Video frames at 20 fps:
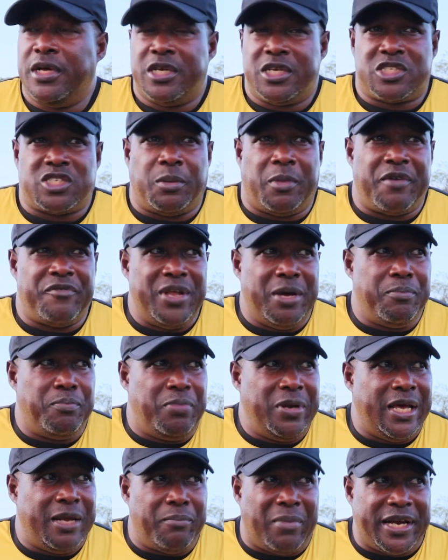Some of them
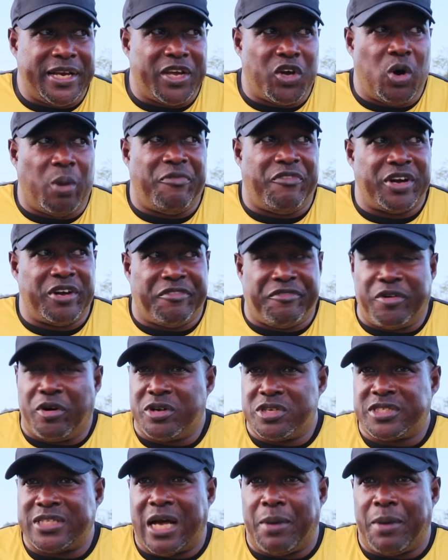playing Manning Cup for the first